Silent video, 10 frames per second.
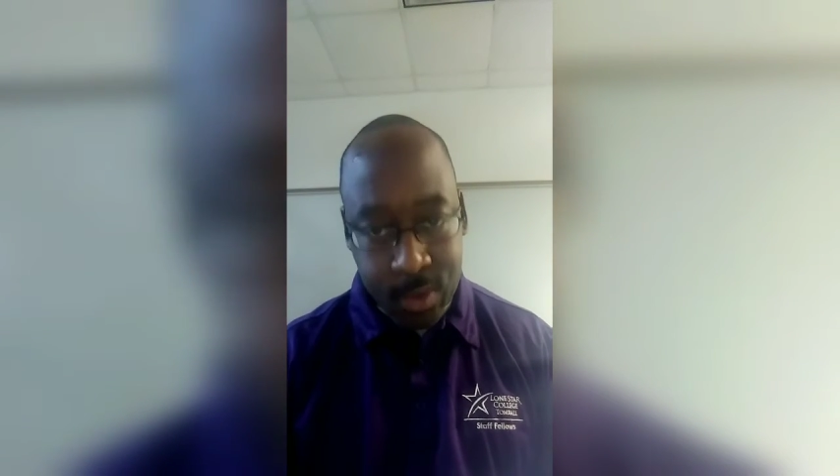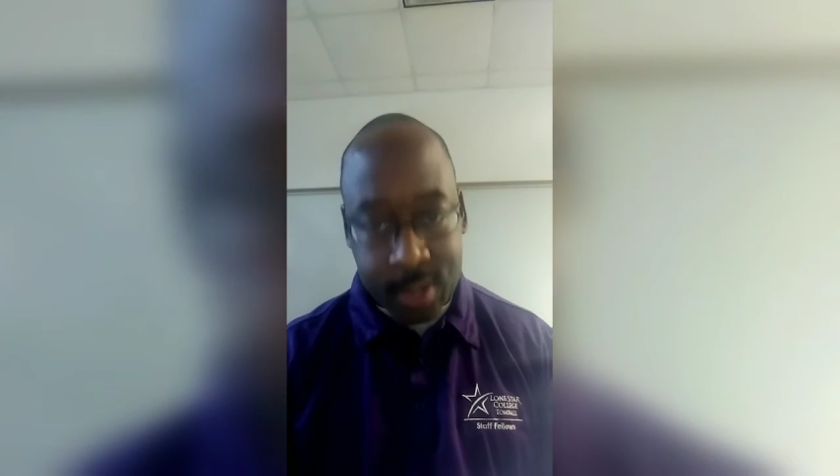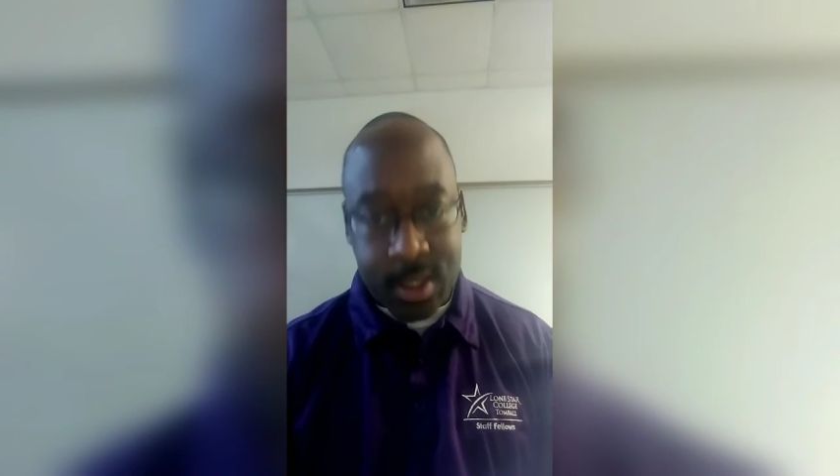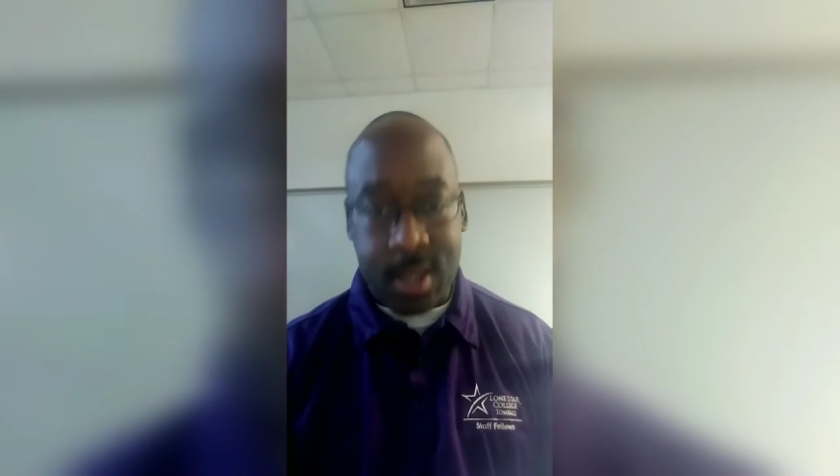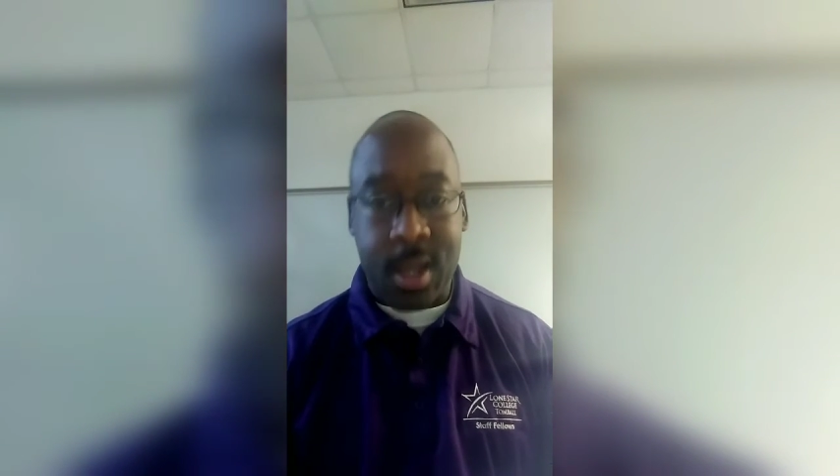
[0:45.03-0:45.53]

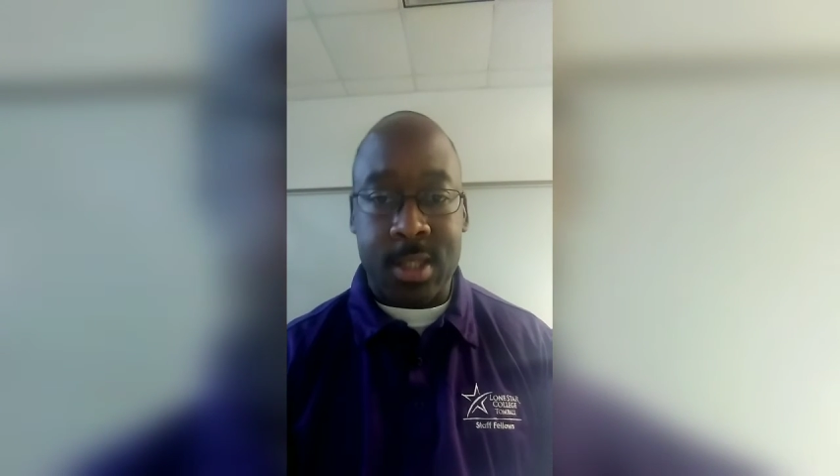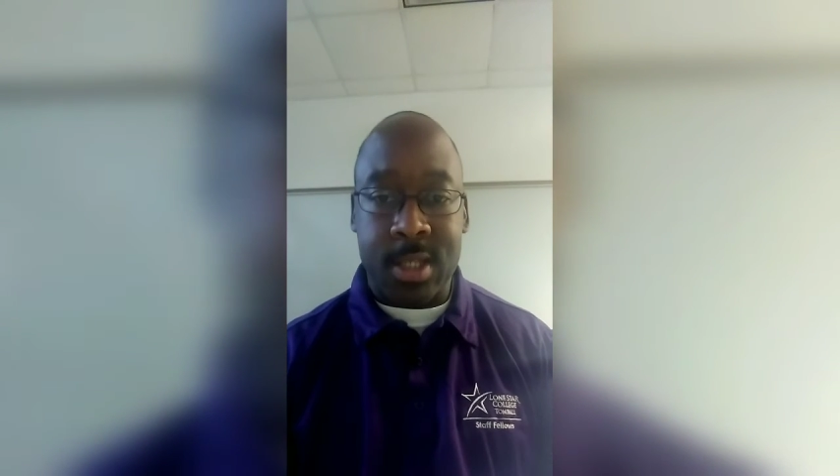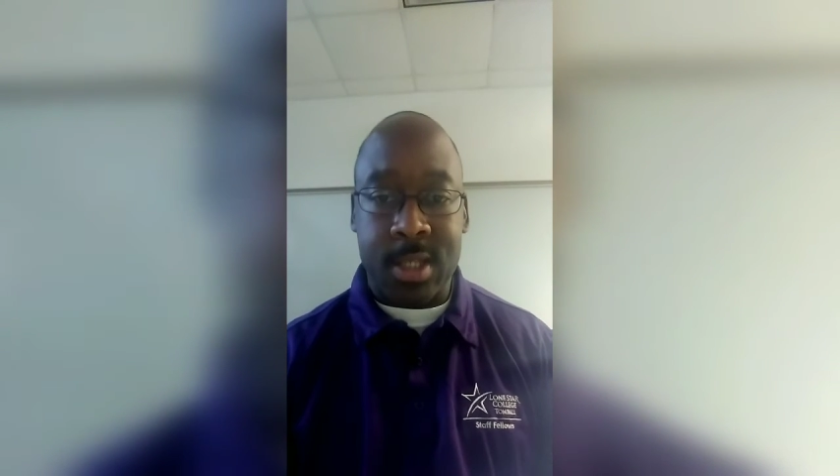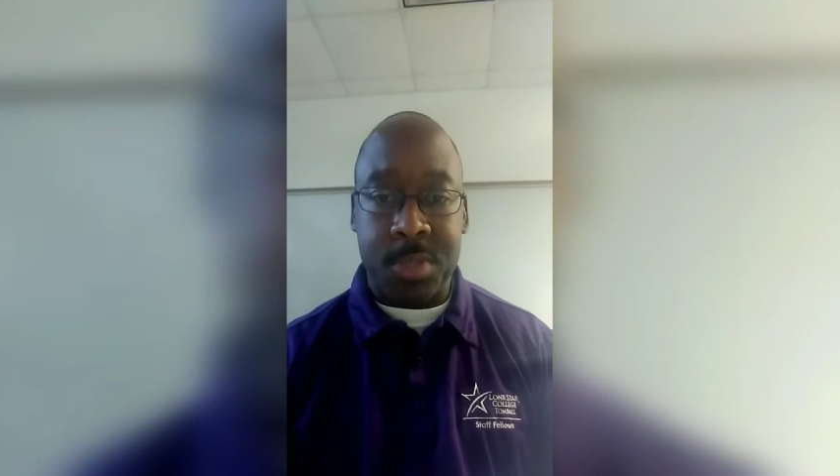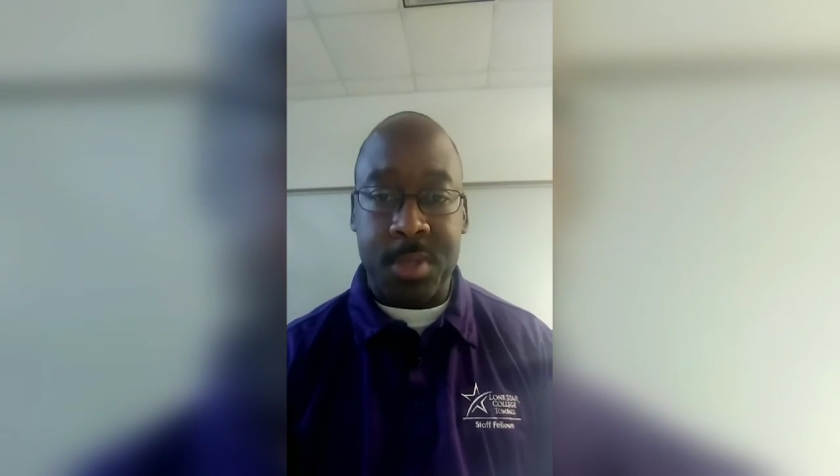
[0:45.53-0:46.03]
do the right thing
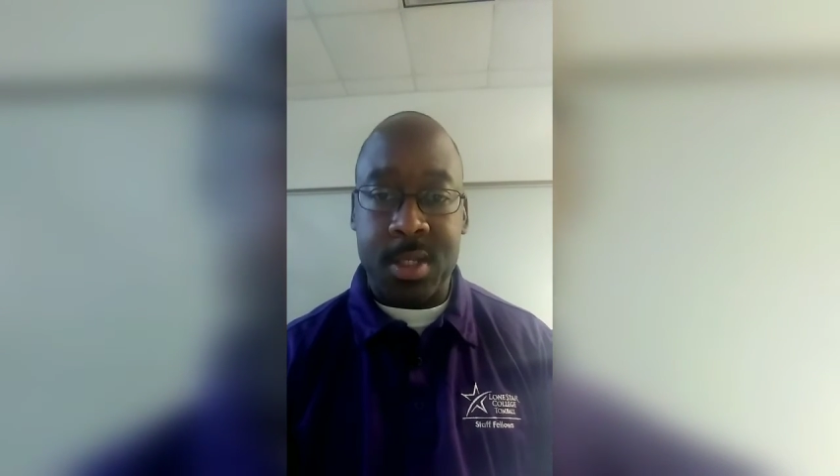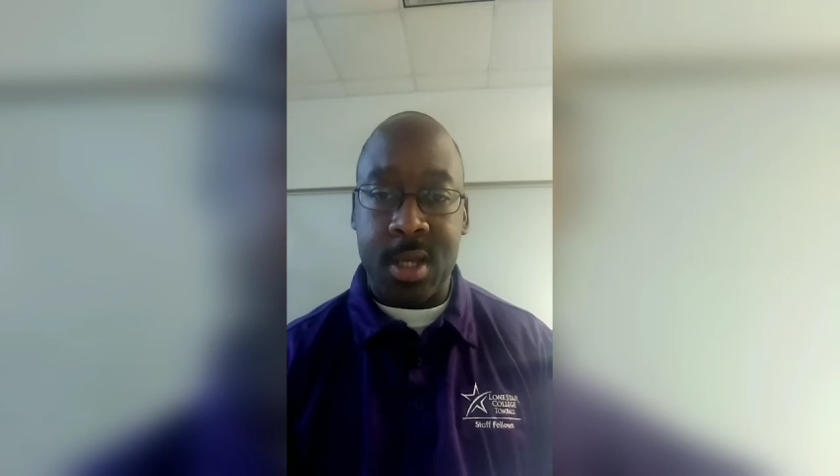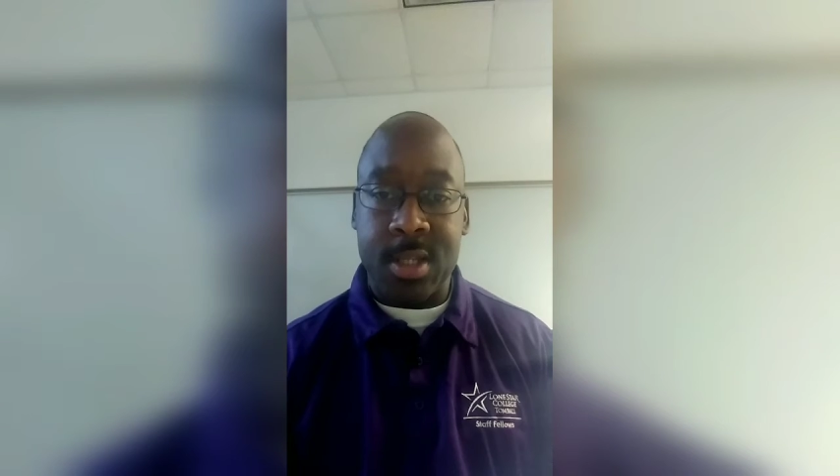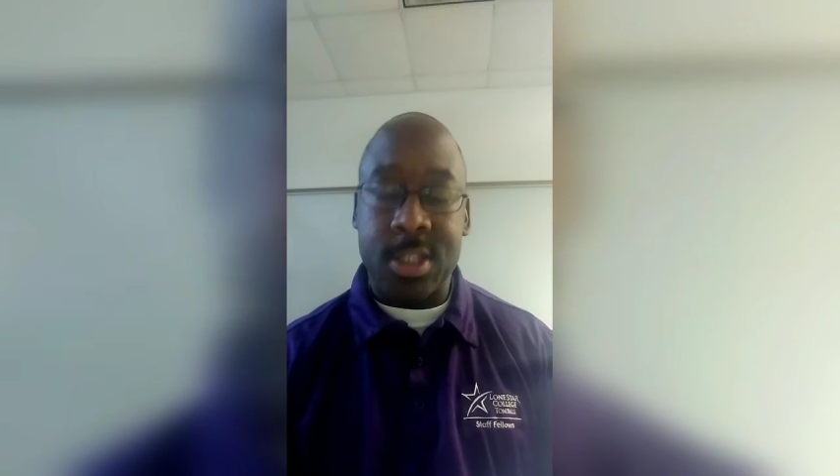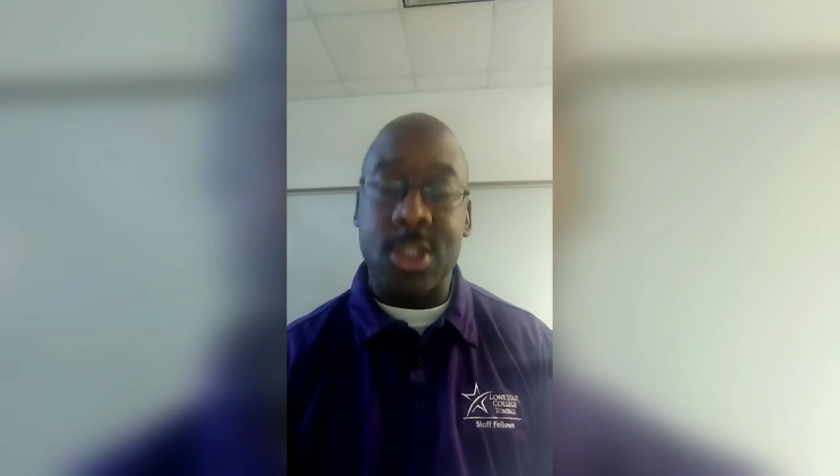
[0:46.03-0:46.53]
because it needs to
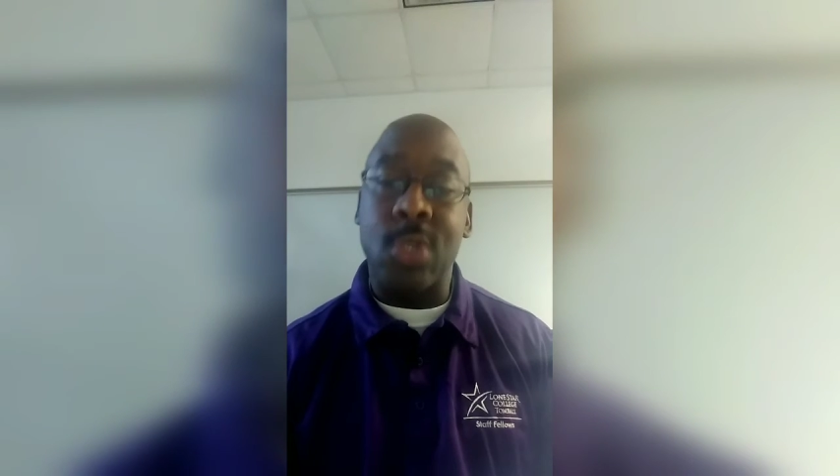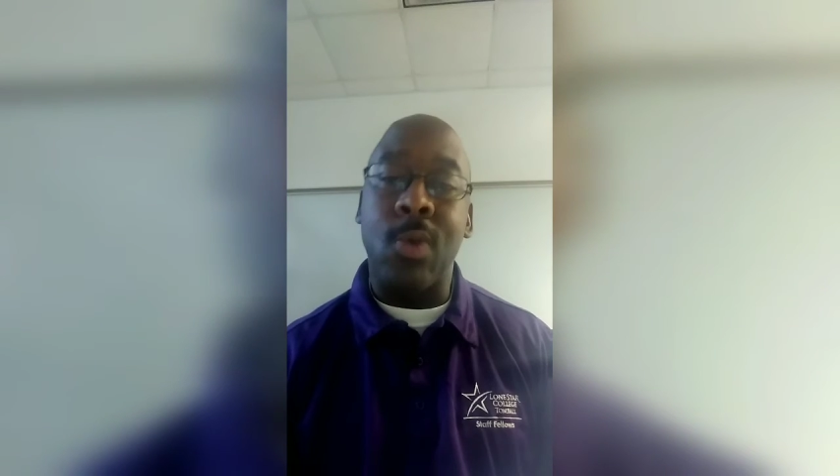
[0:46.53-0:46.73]
be done.